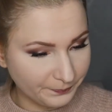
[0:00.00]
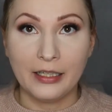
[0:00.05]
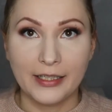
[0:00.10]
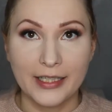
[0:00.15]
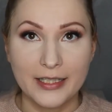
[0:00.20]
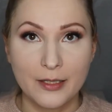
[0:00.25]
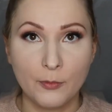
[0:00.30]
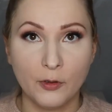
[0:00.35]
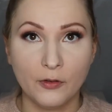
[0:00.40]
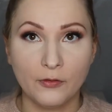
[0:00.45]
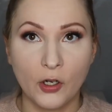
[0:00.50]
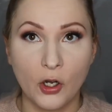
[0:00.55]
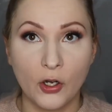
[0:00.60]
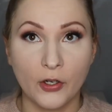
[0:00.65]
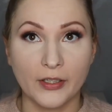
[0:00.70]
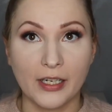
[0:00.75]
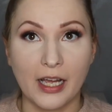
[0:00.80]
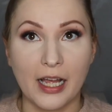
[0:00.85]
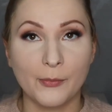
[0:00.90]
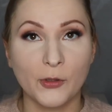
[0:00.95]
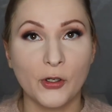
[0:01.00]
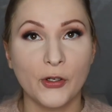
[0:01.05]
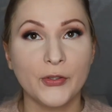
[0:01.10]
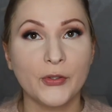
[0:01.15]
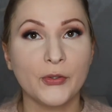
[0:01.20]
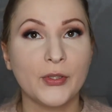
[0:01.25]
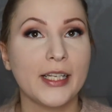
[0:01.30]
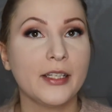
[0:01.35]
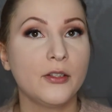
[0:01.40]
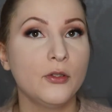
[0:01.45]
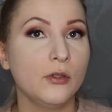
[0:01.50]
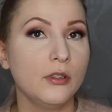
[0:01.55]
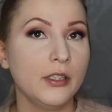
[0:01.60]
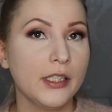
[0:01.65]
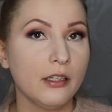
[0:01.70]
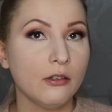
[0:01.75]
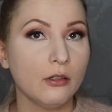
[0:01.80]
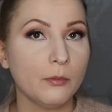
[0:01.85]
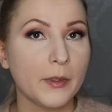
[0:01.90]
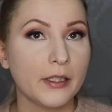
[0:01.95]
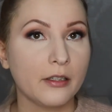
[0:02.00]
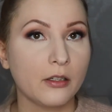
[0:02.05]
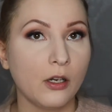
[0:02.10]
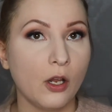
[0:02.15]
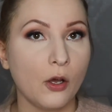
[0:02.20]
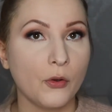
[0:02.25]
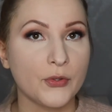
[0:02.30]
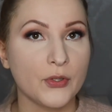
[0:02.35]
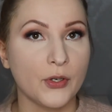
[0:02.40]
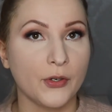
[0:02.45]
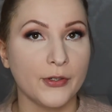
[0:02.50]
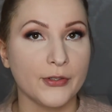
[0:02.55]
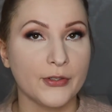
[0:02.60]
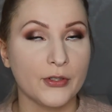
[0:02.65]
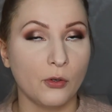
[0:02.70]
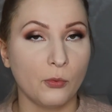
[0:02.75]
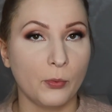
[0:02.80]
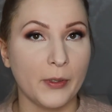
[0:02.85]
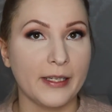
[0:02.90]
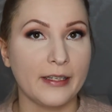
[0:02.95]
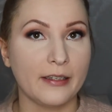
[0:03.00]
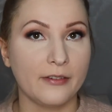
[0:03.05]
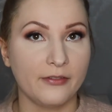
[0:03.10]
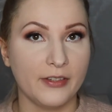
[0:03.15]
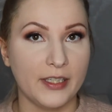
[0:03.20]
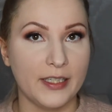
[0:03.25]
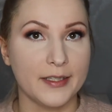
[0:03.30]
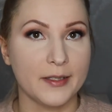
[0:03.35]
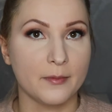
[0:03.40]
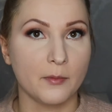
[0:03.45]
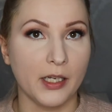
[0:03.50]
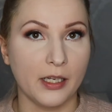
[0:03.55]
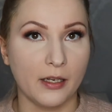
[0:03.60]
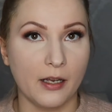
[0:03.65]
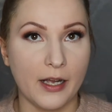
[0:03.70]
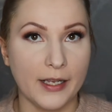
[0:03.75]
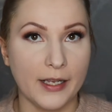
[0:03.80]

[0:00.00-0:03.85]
Let's move on. I'm going to take you a little bit closer so we can finish my